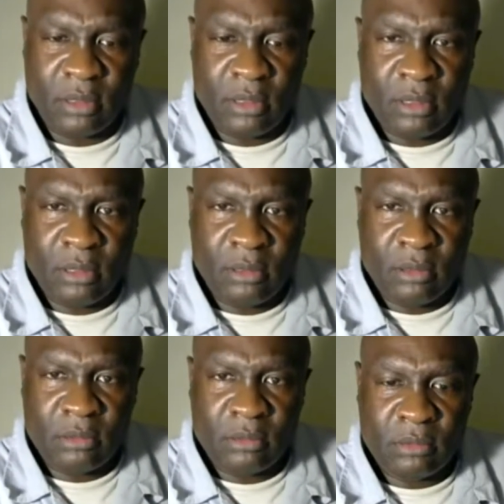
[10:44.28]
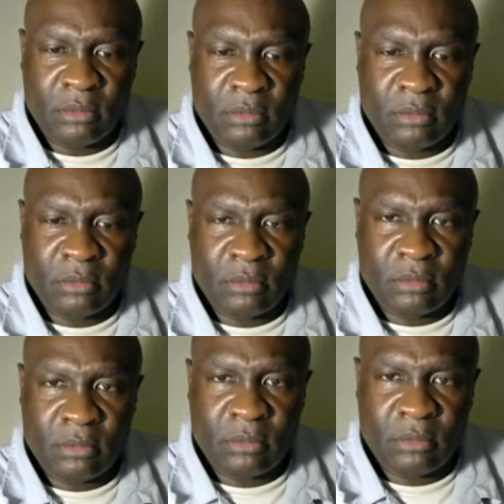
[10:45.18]

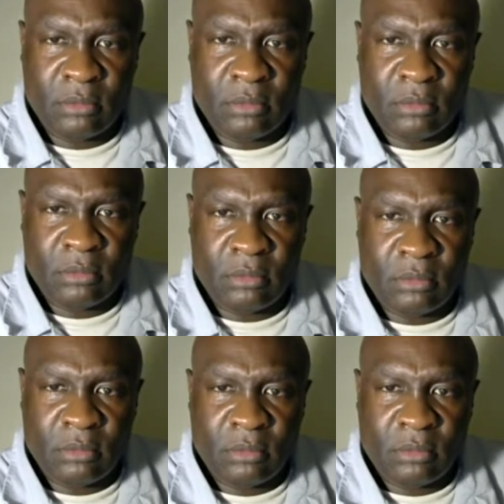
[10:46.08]
(silence)